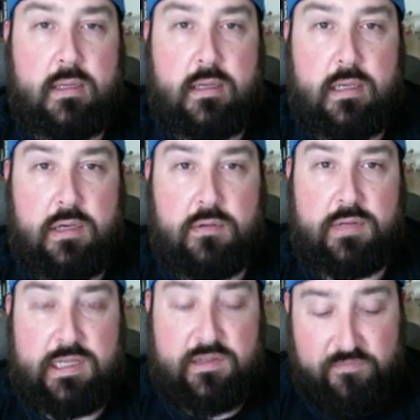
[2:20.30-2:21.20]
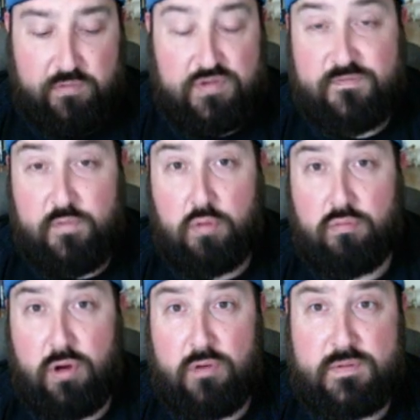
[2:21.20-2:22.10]
you'll need the first four
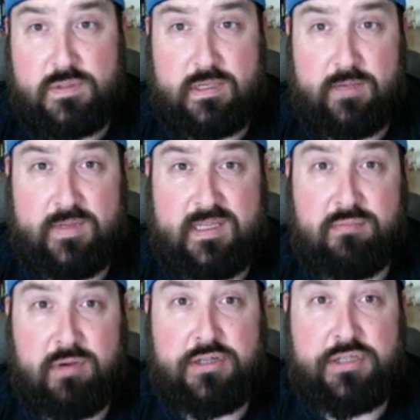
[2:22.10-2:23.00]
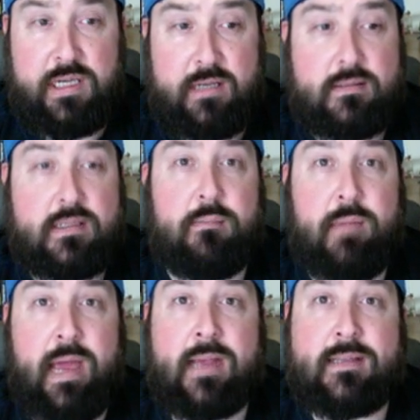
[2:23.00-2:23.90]
rows of this spreadsheet to
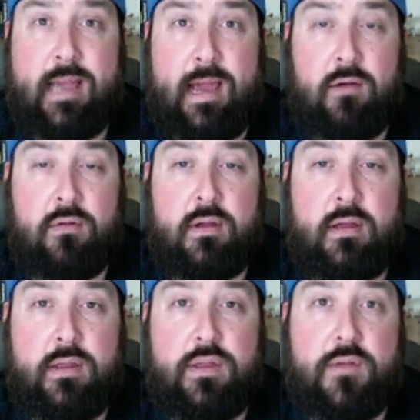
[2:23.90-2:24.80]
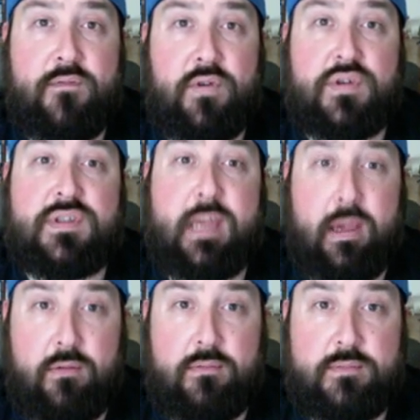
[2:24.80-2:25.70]
max out their first
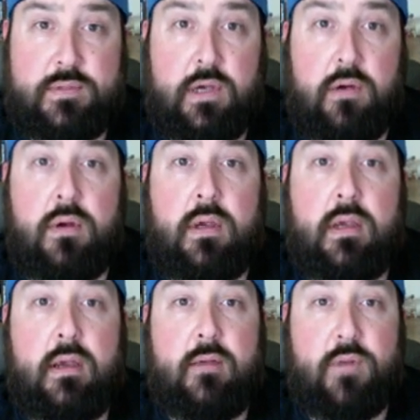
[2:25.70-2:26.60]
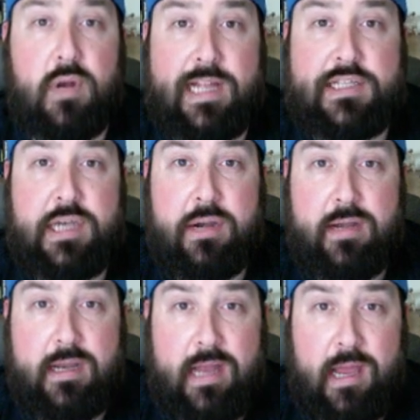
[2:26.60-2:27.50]
skill. So for legendary
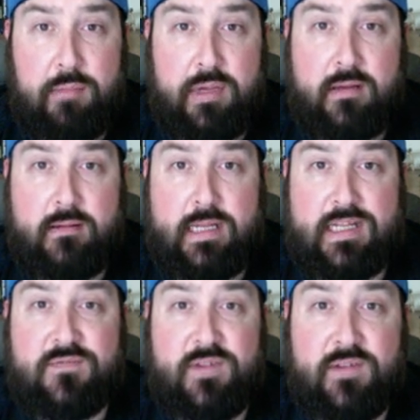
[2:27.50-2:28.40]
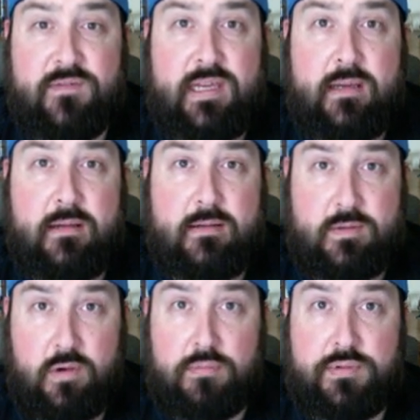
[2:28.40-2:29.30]
and epic, it's 50
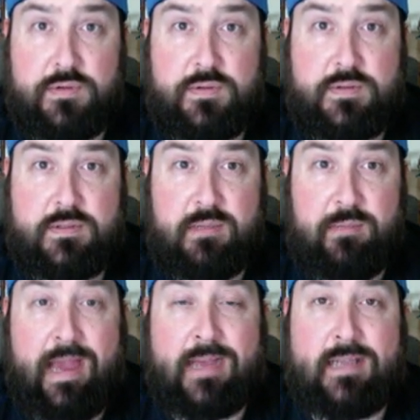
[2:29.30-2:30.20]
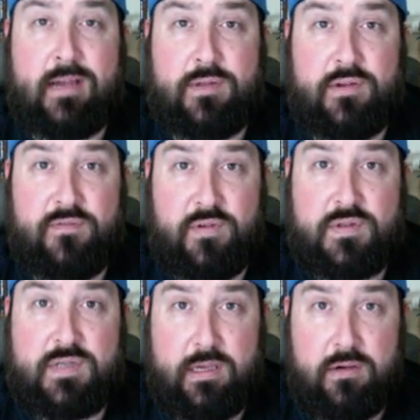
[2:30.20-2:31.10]
sculptures to max out their first
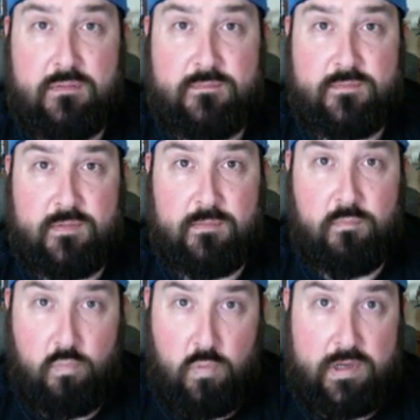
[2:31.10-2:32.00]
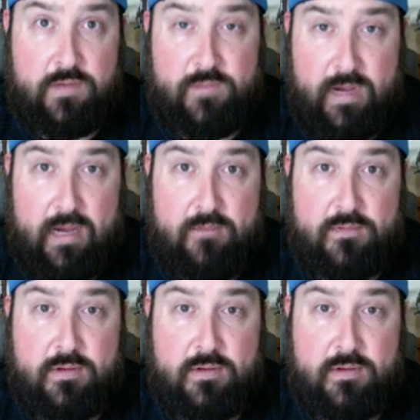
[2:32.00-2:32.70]
skill from 1 to 5.